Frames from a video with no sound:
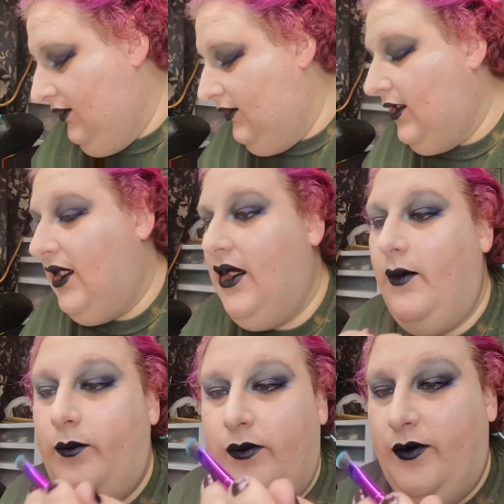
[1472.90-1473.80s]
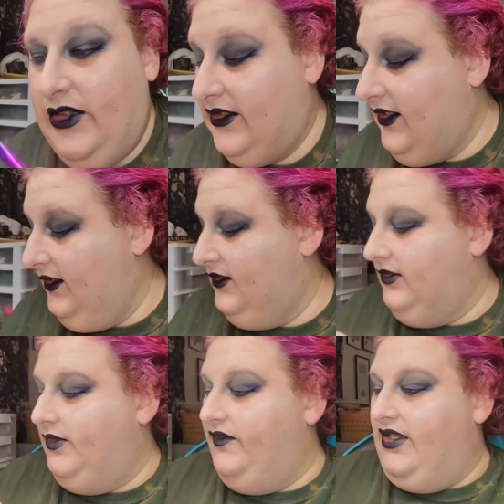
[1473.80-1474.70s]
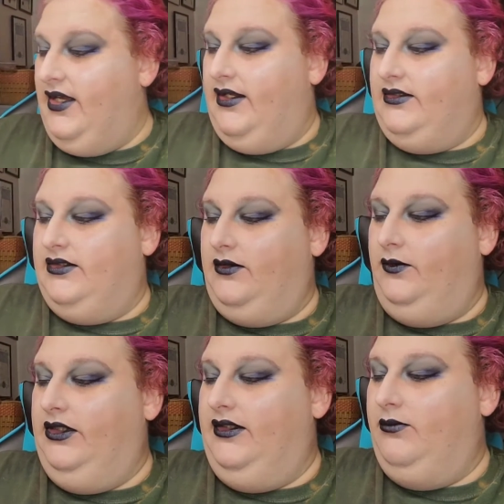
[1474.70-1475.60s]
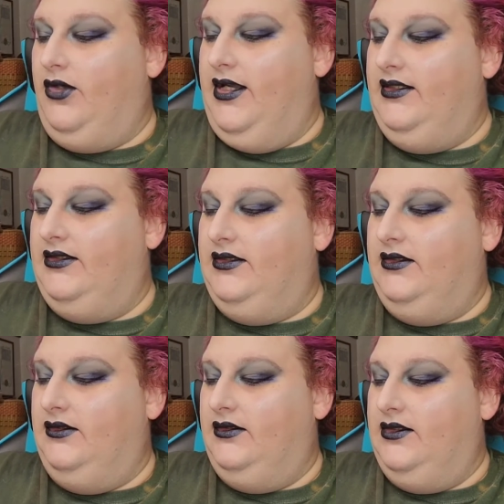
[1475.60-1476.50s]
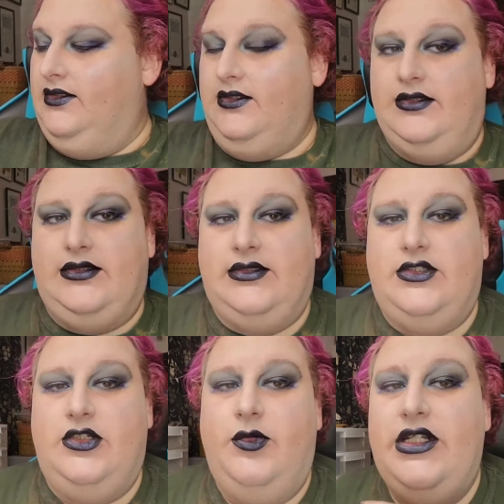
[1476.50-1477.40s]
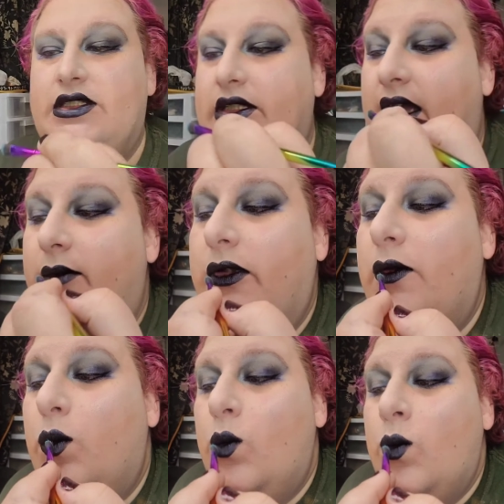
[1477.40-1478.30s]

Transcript: I'm going to take some of that really bright shimmery sky blue.